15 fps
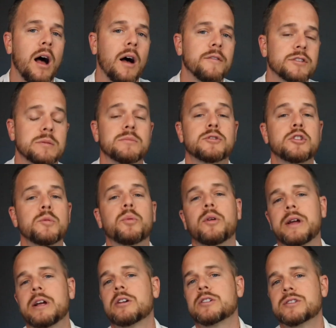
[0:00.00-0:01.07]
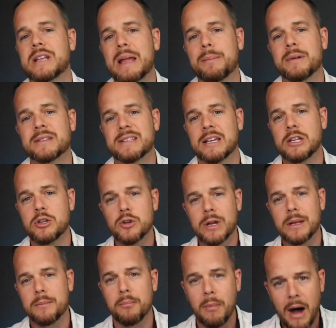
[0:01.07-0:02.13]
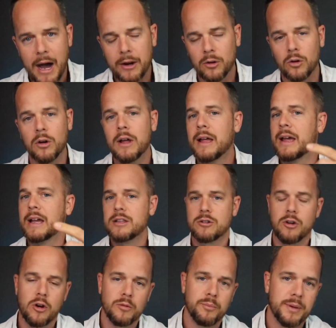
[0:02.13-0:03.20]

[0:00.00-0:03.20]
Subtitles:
of some superhero statements that you can model in your own